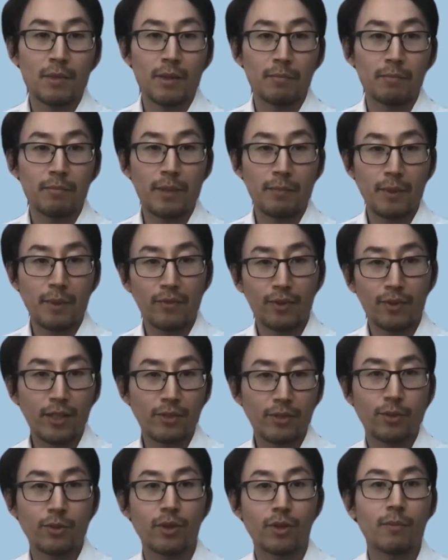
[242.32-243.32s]
But before I
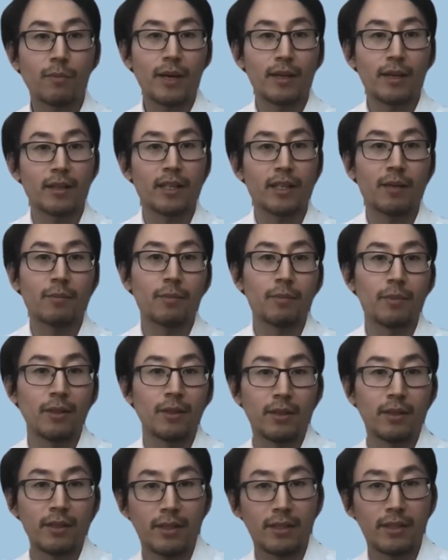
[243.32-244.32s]
talk about our
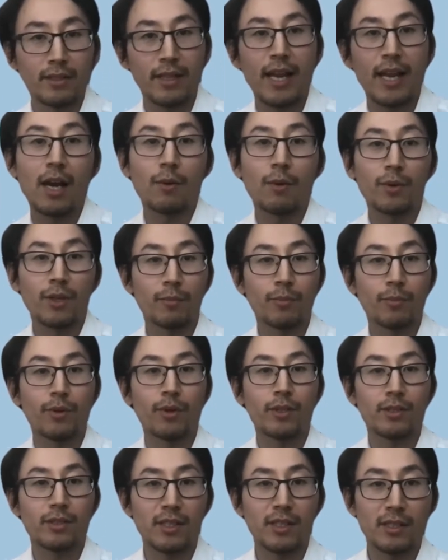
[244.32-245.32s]
capabilities and how we
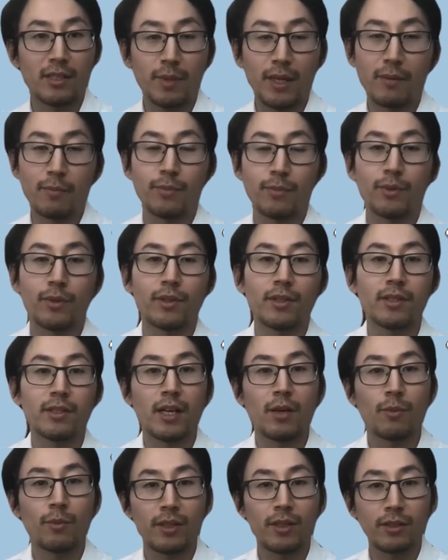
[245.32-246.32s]
approach these pain points,
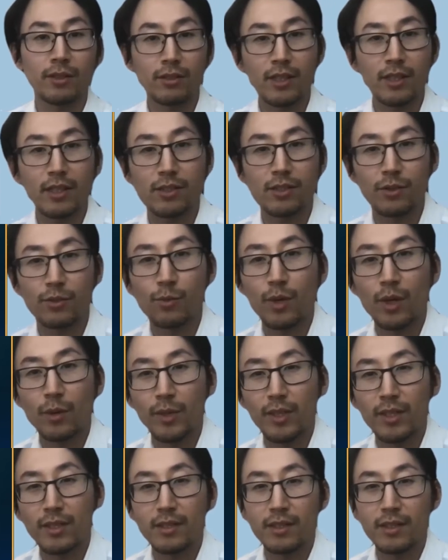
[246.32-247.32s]
I wanted to touch on what
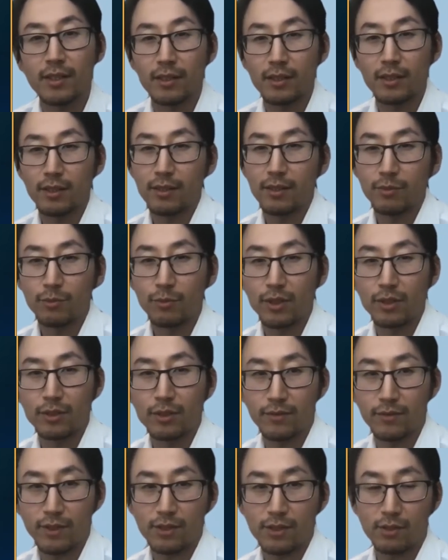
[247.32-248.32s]
we see in the world
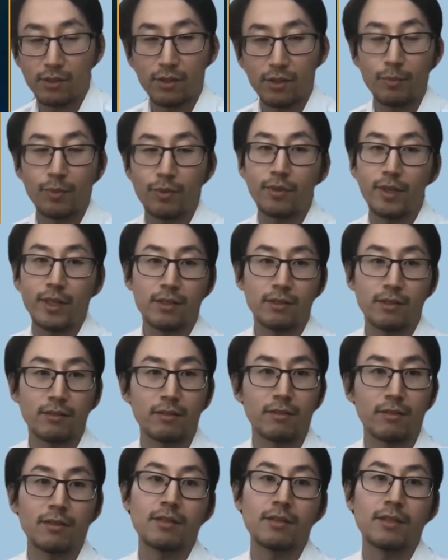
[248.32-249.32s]
of digital
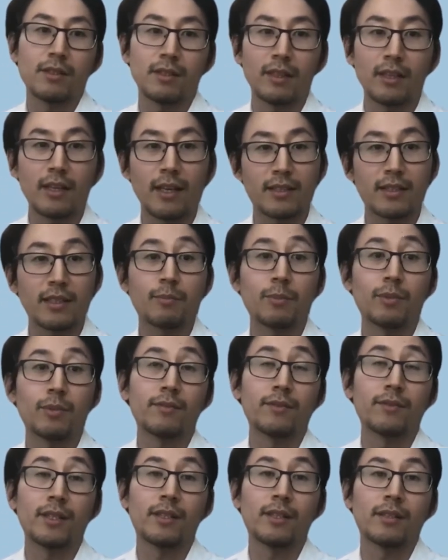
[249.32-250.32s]
operations in the last couple
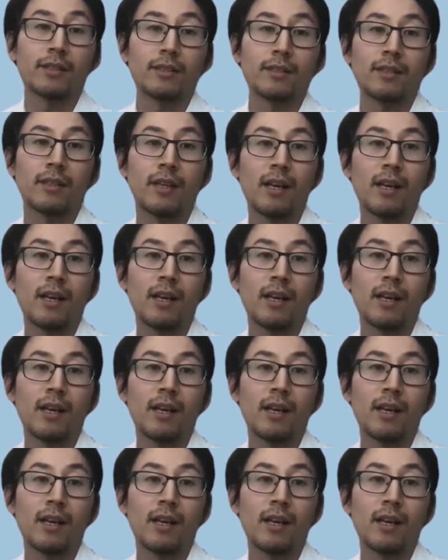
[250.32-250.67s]
of years.